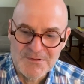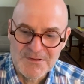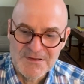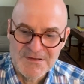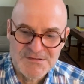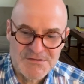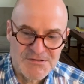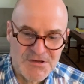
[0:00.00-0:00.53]

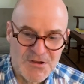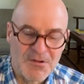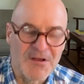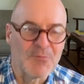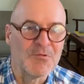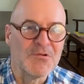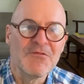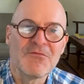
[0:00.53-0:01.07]
he said, Joe,
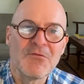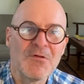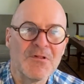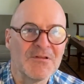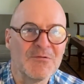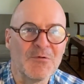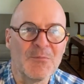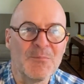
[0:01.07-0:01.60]
like when you
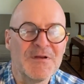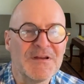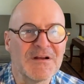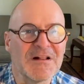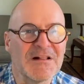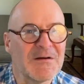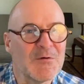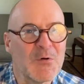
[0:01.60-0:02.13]
fall into a pit
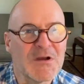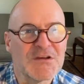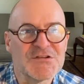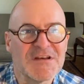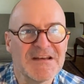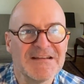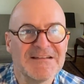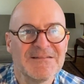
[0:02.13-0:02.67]
of
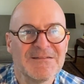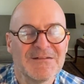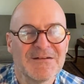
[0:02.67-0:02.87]
quicksand,